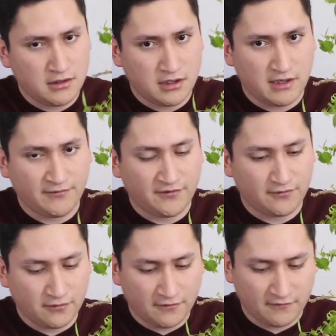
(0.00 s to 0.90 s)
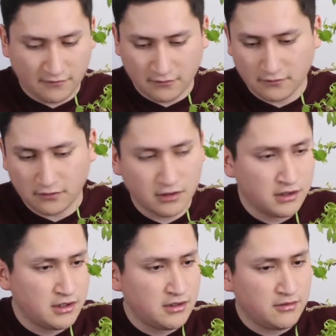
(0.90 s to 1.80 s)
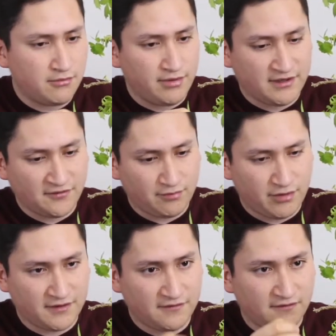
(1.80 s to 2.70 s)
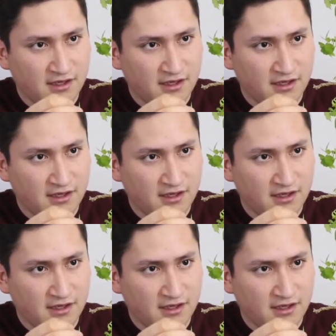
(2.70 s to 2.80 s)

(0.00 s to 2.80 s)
I'm just going to bring those branches